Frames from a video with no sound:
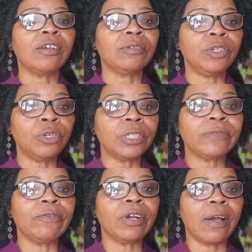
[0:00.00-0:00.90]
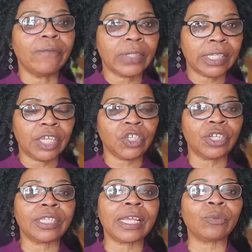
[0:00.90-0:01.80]
useful
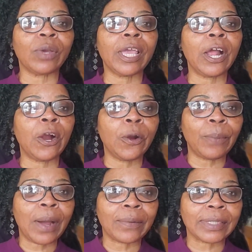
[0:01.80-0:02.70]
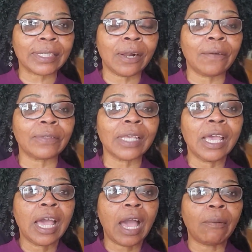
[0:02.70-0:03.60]
conversation that will help ourselves,
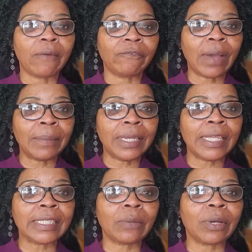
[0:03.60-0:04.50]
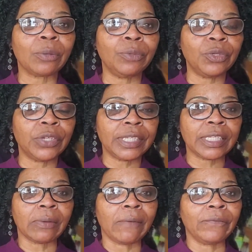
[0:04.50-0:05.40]
our families, our communities,
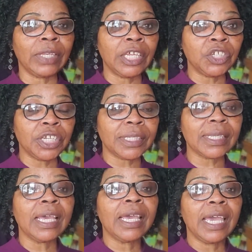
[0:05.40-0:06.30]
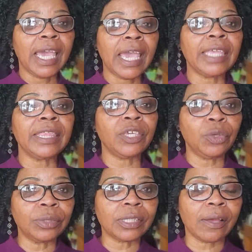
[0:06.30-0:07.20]
our villages, and the
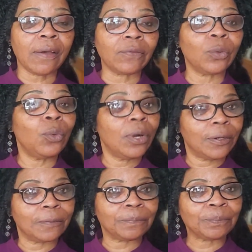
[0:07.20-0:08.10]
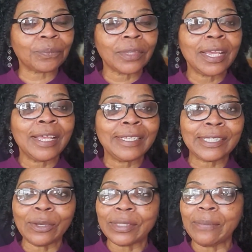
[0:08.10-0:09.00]
youths of the world.
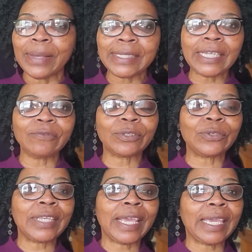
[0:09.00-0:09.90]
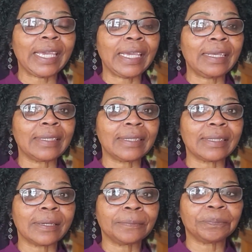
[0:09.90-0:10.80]
So the message for today is